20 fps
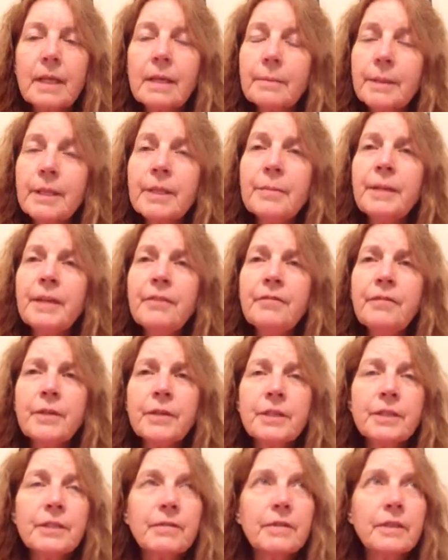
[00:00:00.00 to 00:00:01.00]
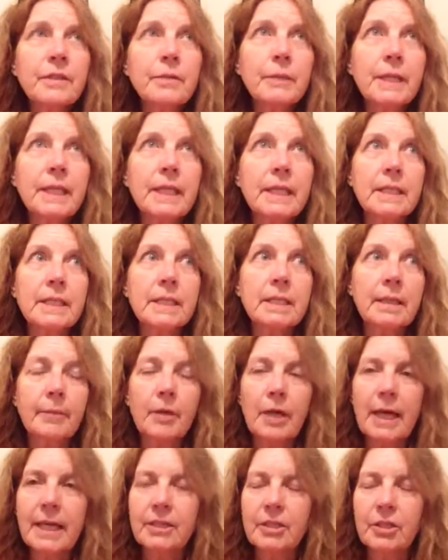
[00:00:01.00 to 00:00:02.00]
But the main focus of this week is
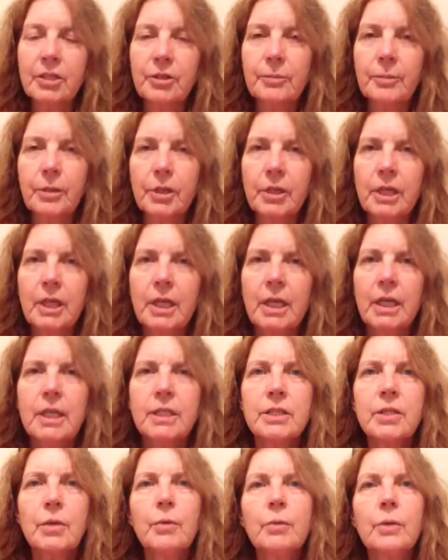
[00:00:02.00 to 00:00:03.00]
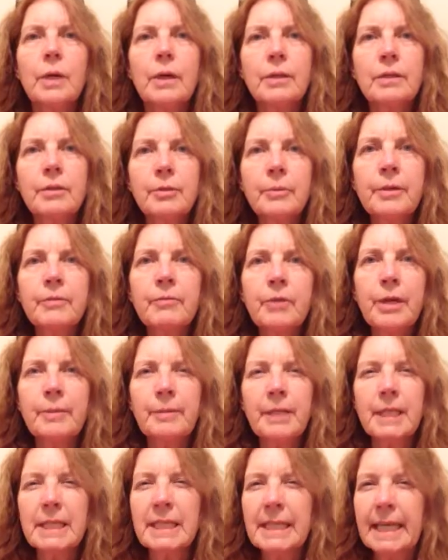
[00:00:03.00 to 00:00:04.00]
summarizing your book. So a little bit of what I'm
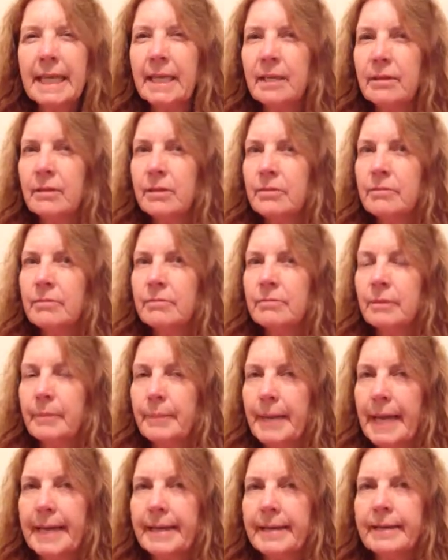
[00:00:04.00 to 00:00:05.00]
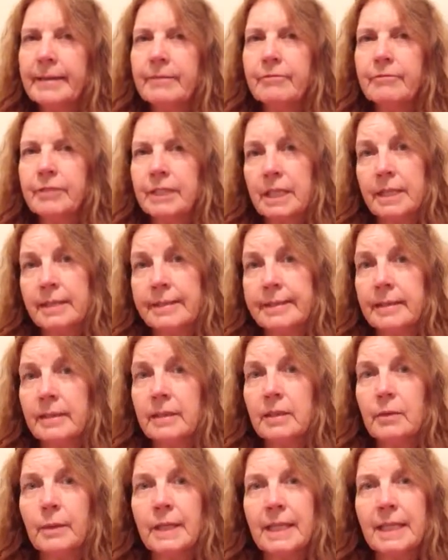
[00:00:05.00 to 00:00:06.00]
going to say here is repetitive, redundant
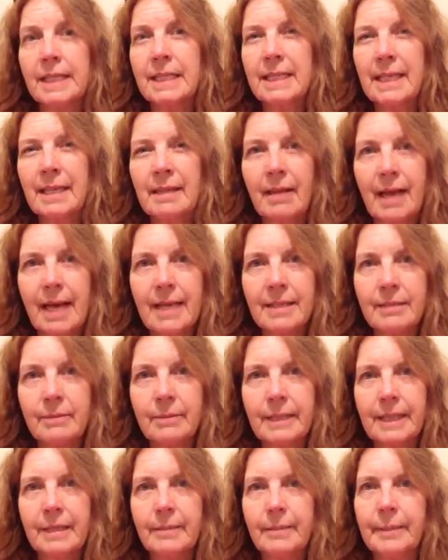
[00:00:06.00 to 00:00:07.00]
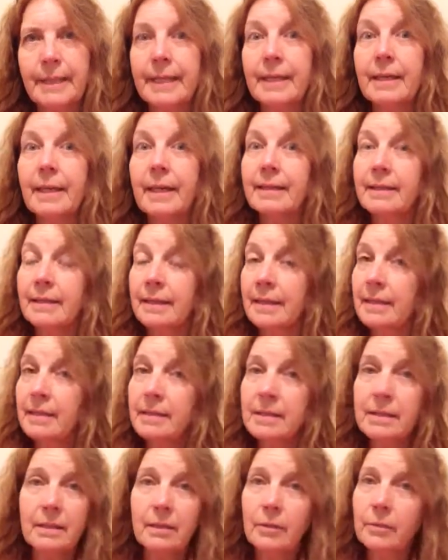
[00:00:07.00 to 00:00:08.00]
to what I said last week, but I think
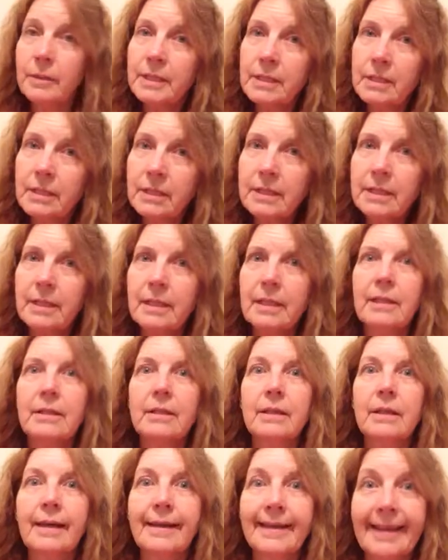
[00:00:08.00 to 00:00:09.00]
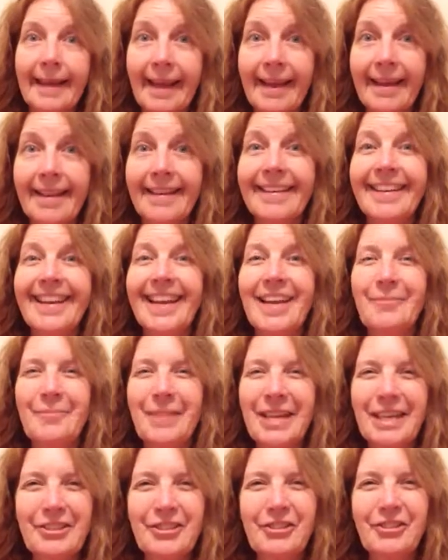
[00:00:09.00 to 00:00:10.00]
it's always good to hear again and
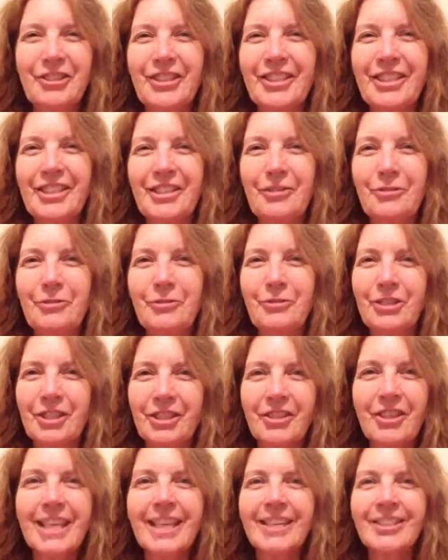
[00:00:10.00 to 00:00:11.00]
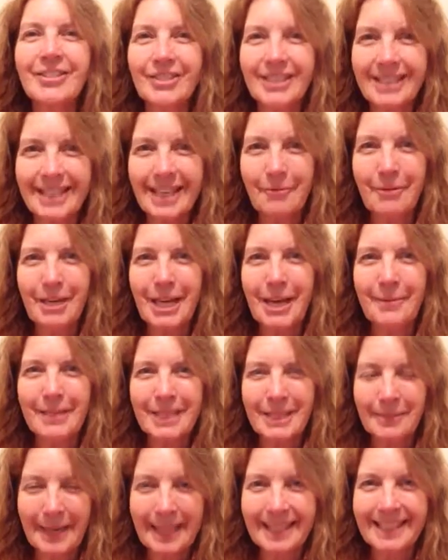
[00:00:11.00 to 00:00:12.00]
make sure that you clearly understand what I'm
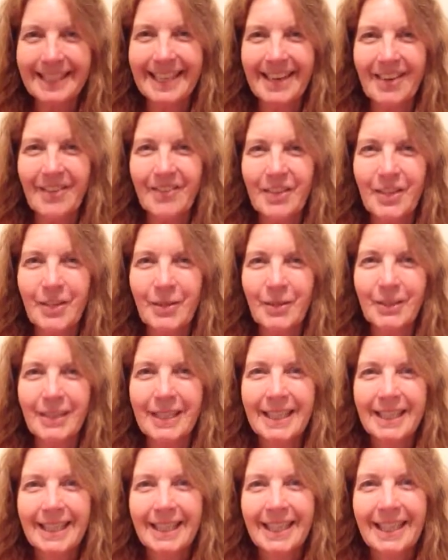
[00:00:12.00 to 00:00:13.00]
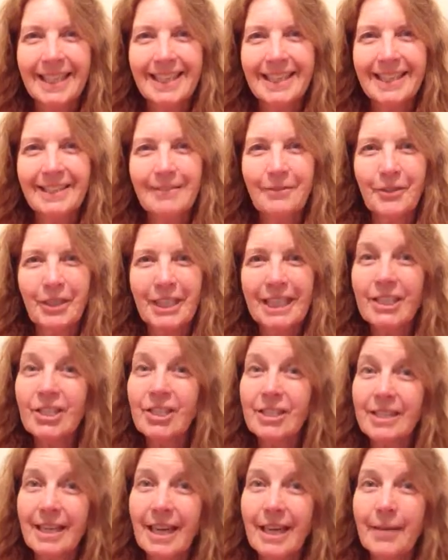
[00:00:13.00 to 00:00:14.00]
expecting of you for each
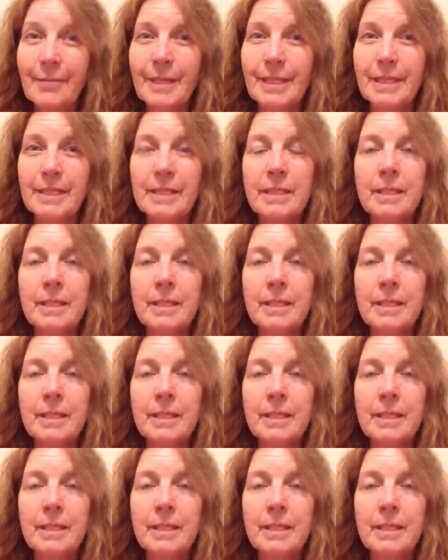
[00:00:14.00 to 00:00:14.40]
assignment.